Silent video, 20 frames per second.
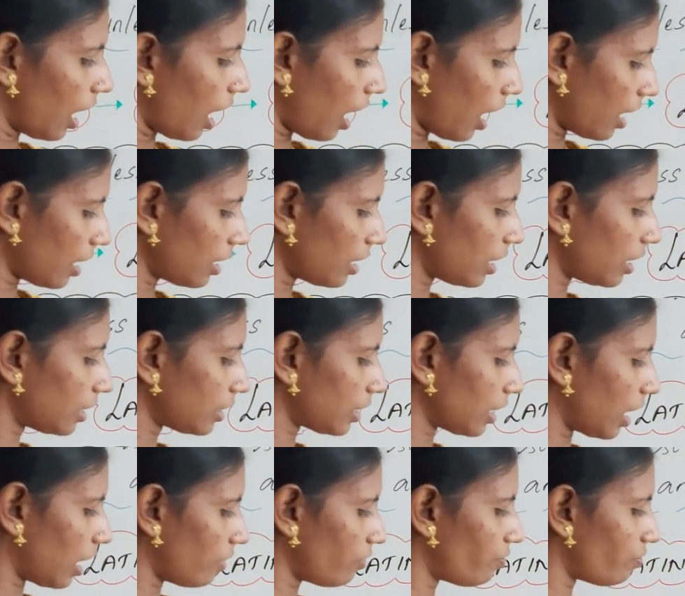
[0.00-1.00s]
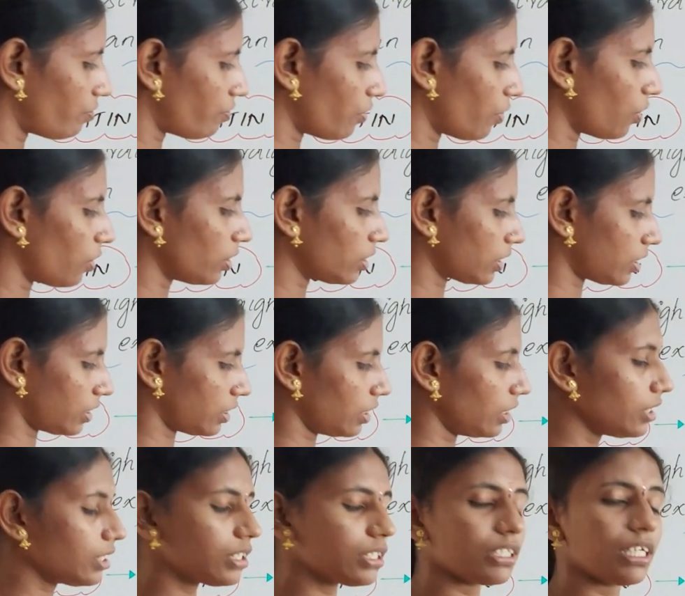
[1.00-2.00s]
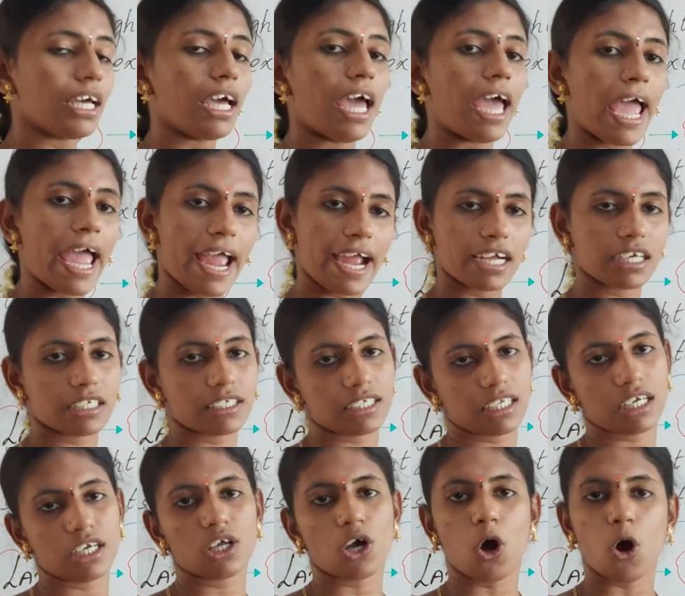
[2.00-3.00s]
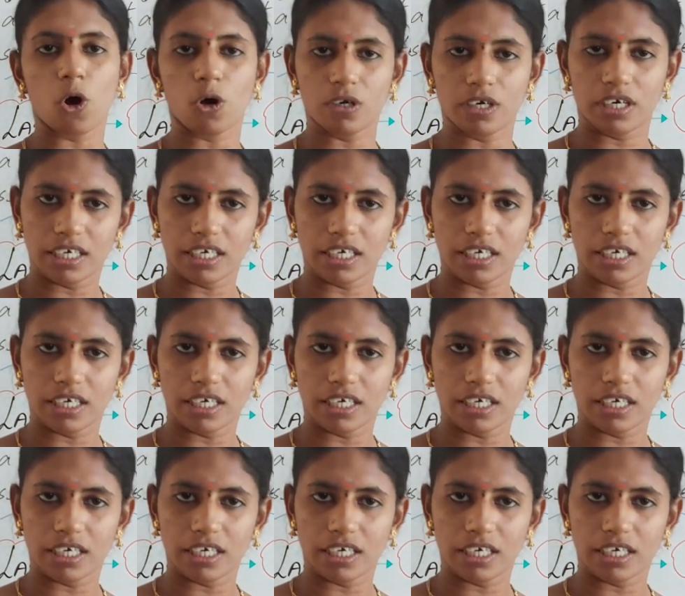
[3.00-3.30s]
unless a force is acted on